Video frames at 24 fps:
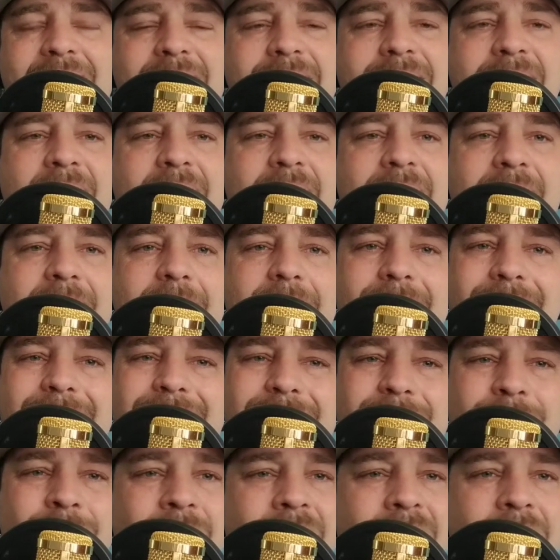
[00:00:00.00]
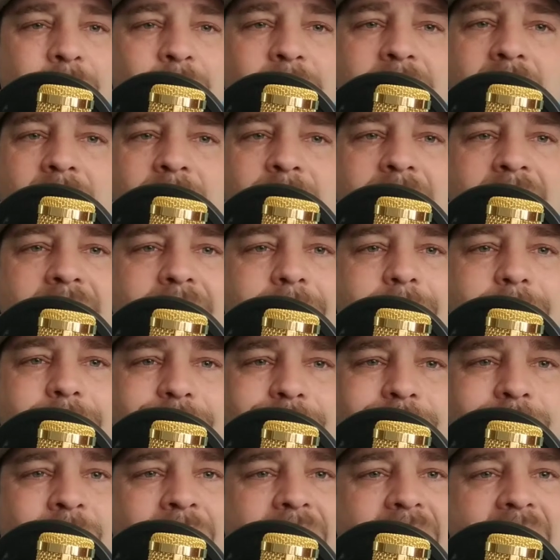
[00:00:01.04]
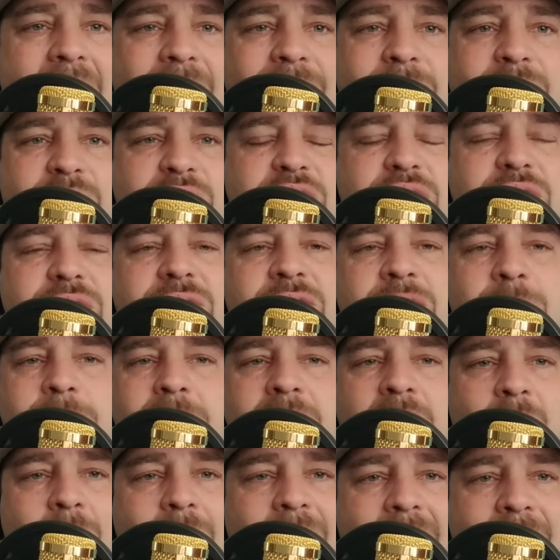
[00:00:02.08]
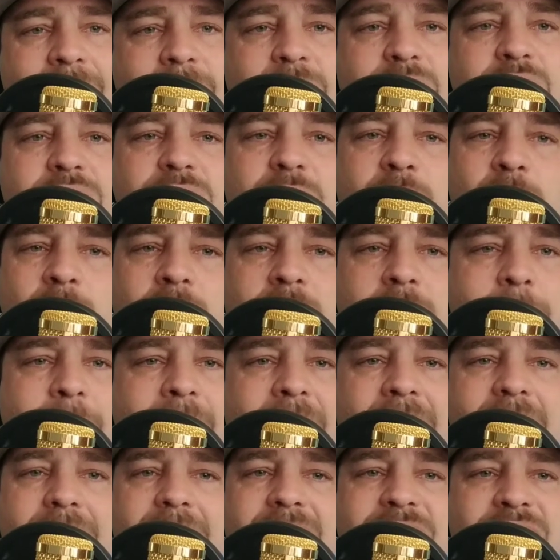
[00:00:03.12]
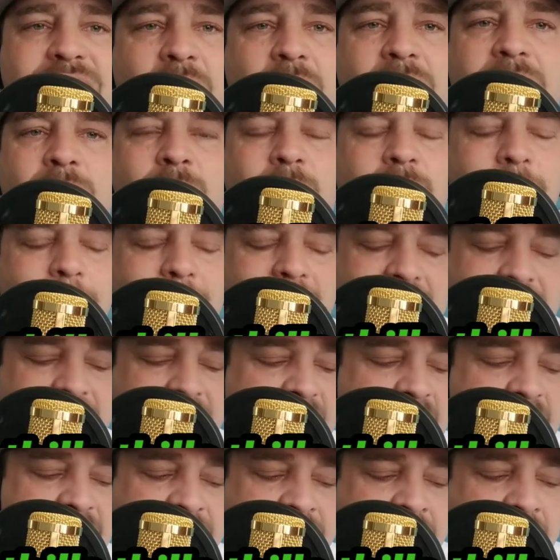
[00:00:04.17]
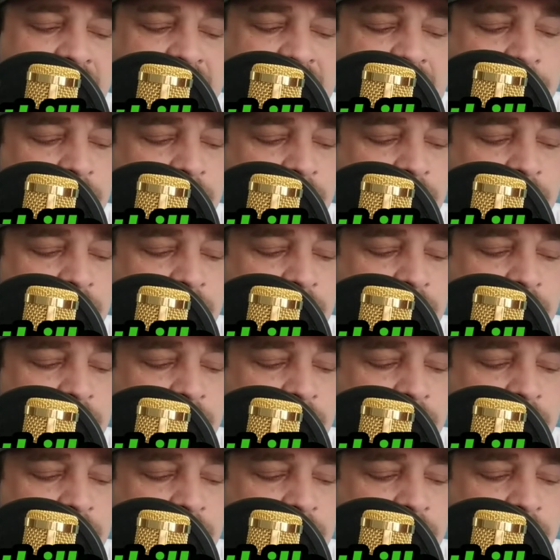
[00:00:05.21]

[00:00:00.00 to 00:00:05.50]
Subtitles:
is a right around that average to below average starting quarterback in the NFL